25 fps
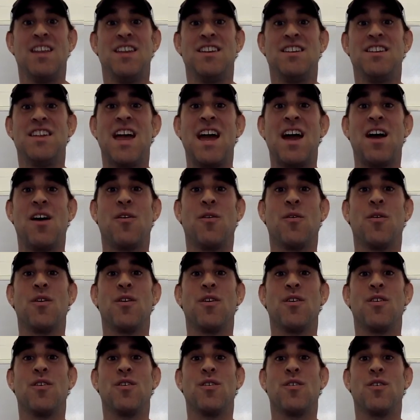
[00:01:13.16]
Now,
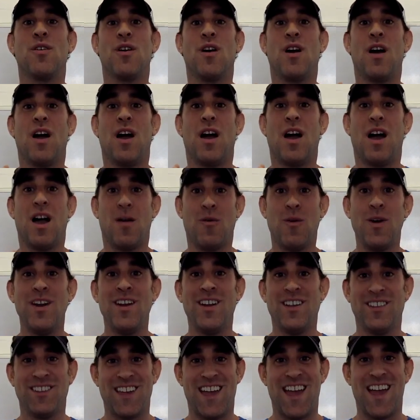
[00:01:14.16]
I went
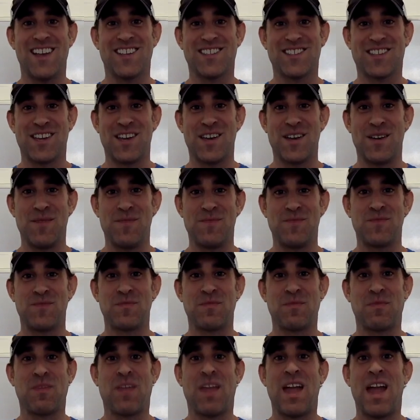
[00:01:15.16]
on to ask him,
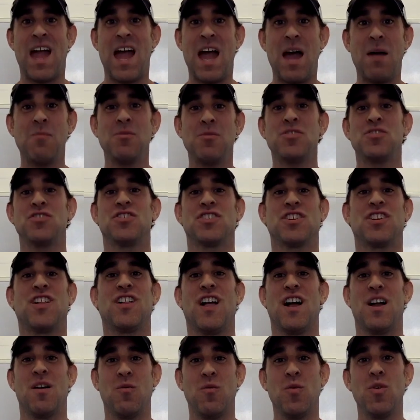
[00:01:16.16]
how much is a
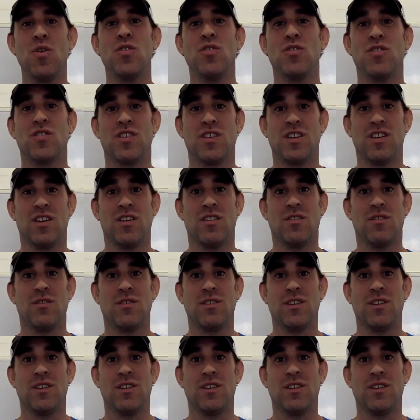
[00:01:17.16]
client worth to you?